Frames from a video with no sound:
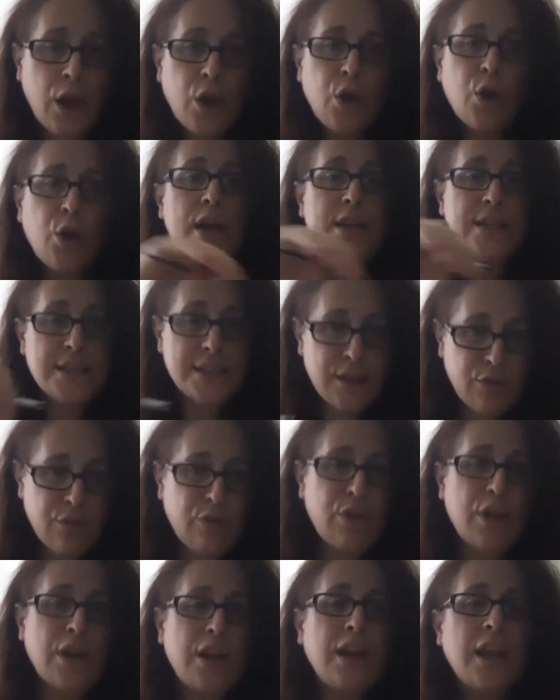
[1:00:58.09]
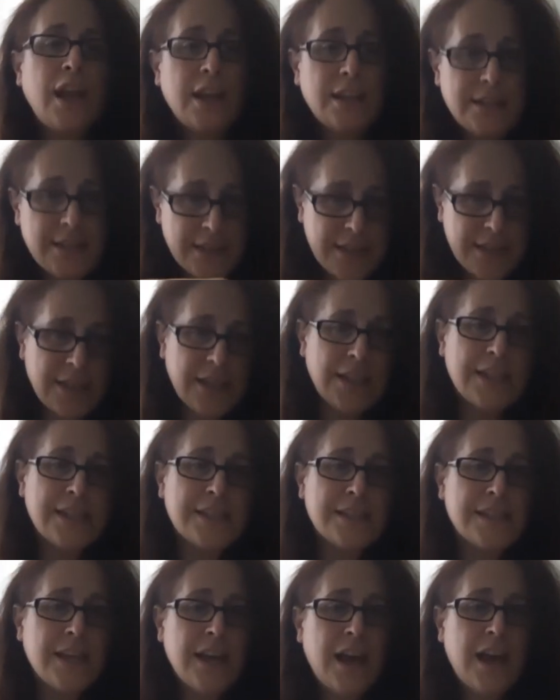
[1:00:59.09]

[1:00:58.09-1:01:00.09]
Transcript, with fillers: across different entities.